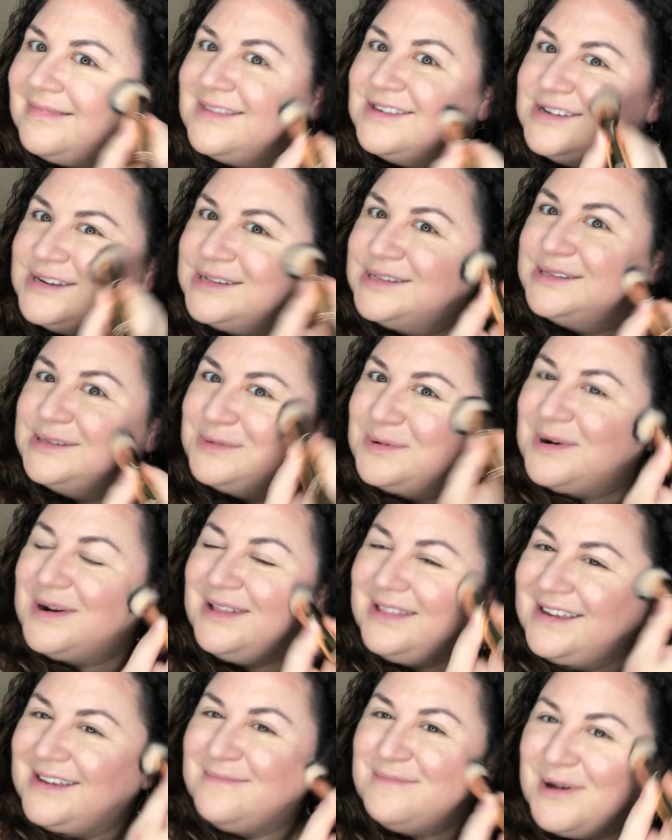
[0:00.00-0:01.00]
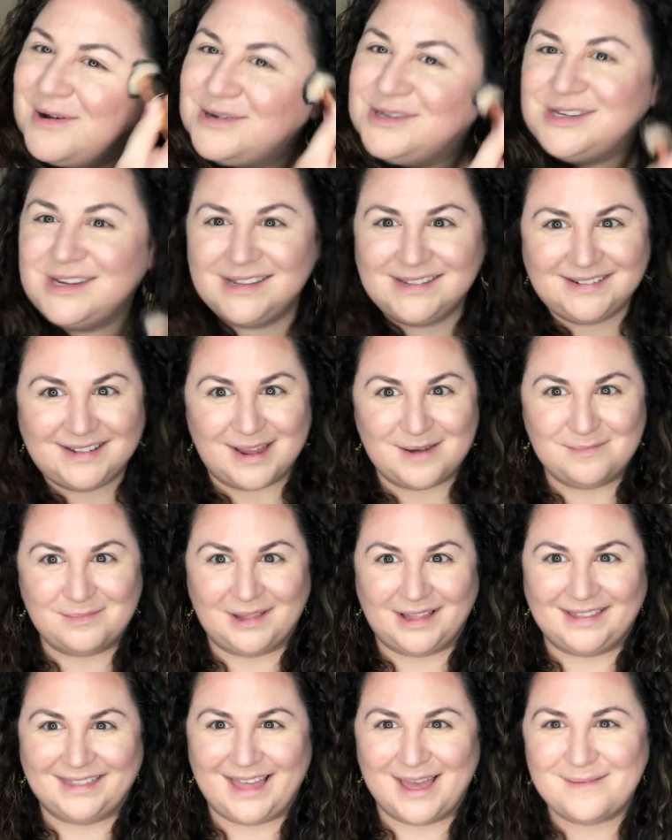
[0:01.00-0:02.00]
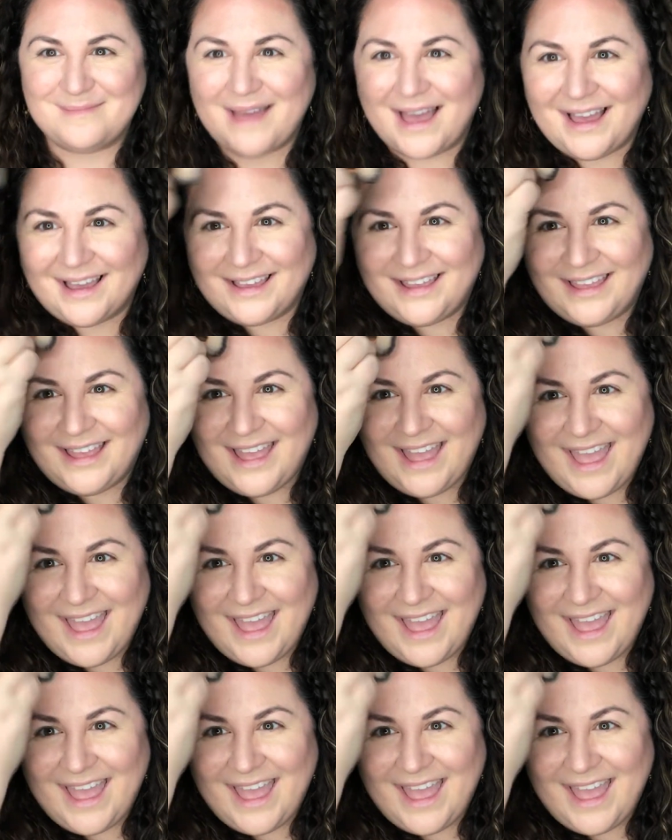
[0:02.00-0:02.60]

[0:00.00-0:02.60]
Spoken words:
Just swirling motions and blend that back.